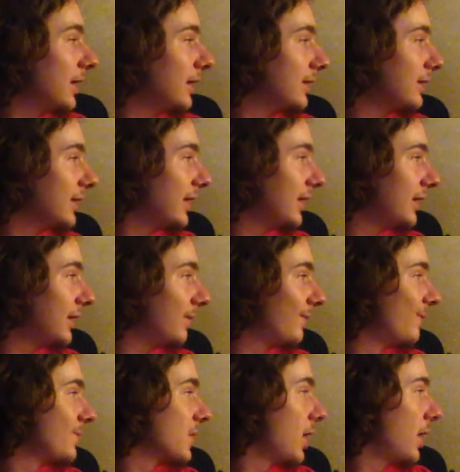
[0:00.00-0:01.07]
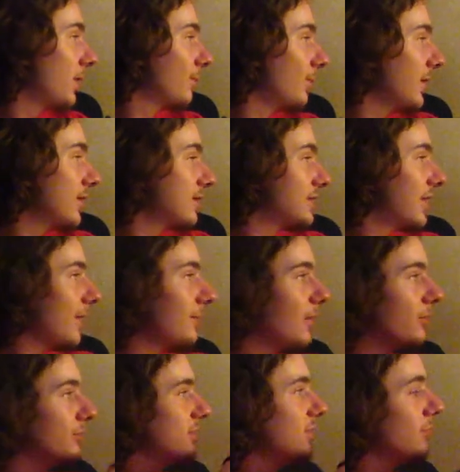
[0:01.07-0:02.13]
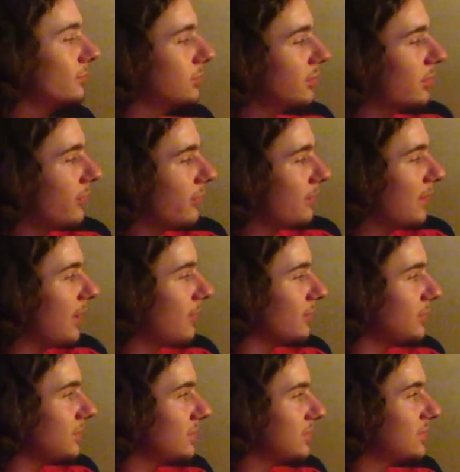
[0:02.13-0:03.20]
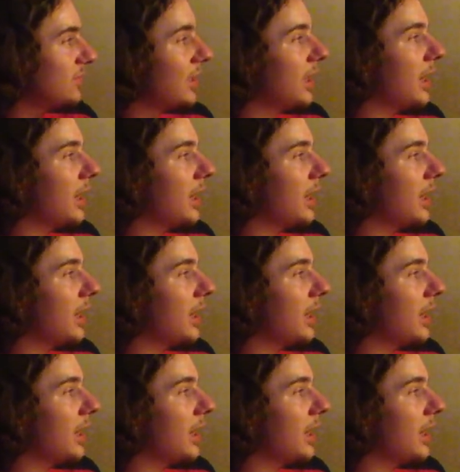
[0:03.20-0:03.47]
And then by the time I was done with all the mountains,